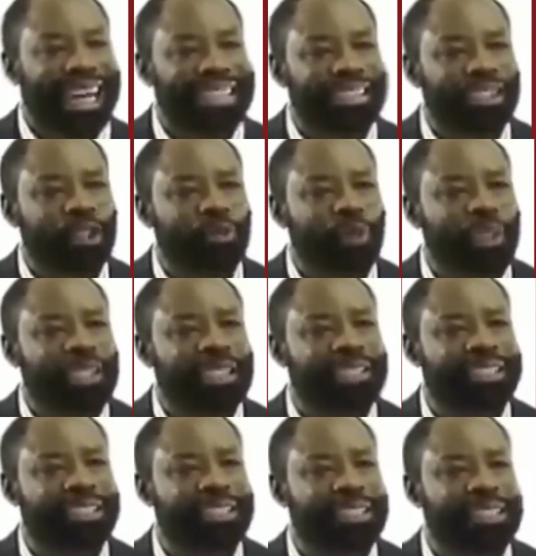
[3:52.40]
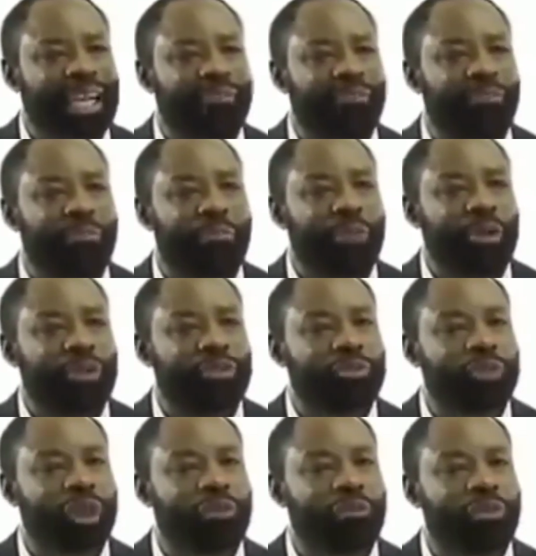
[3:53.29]
That
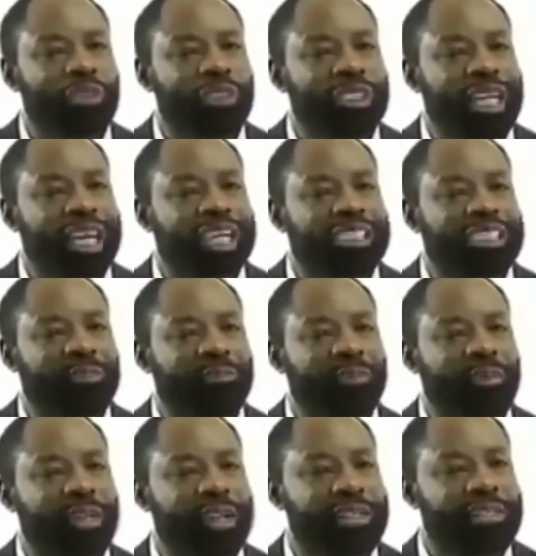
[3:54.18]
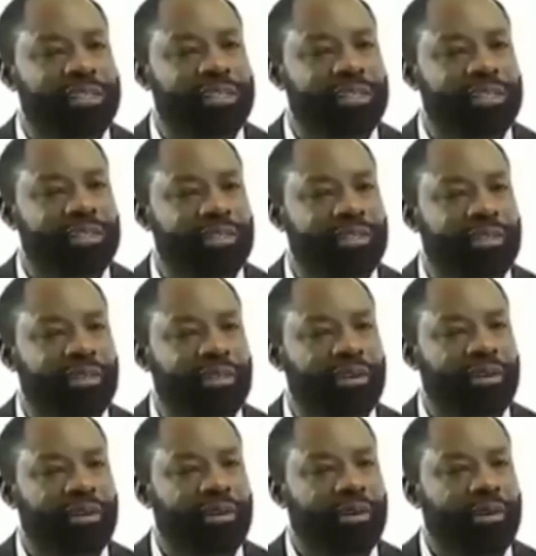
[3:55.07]
27-month refugee experience
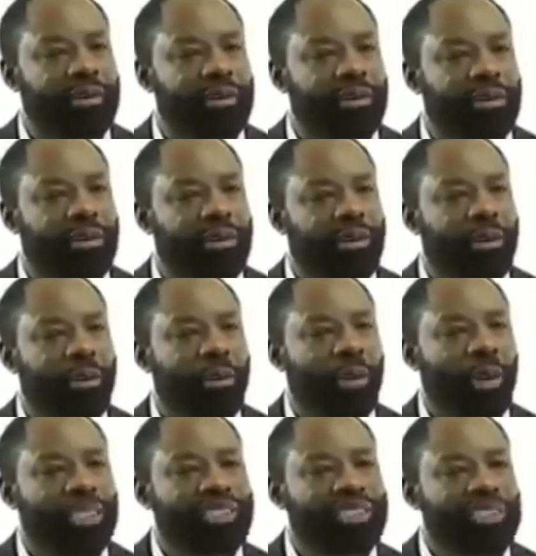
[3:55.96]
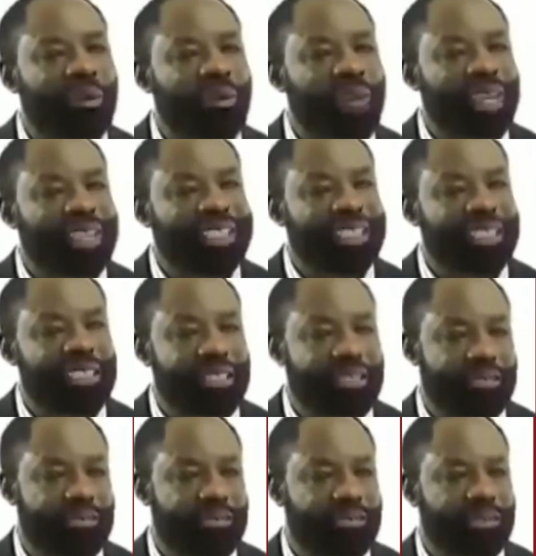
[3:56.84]
was the
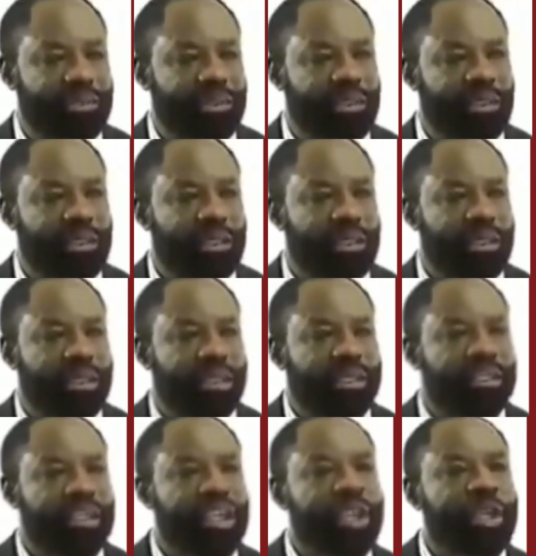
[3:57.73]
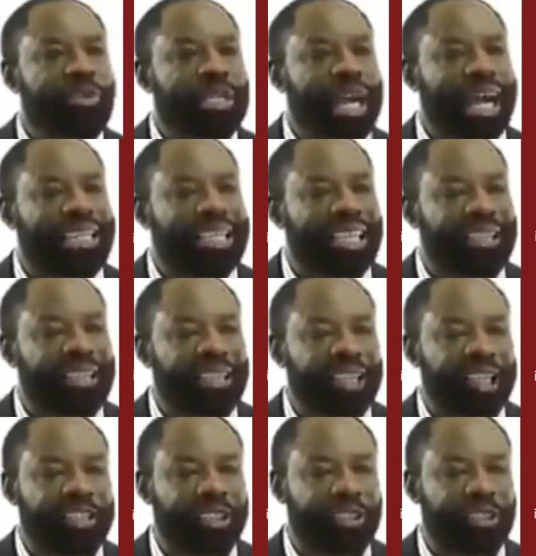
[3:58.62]
reason the United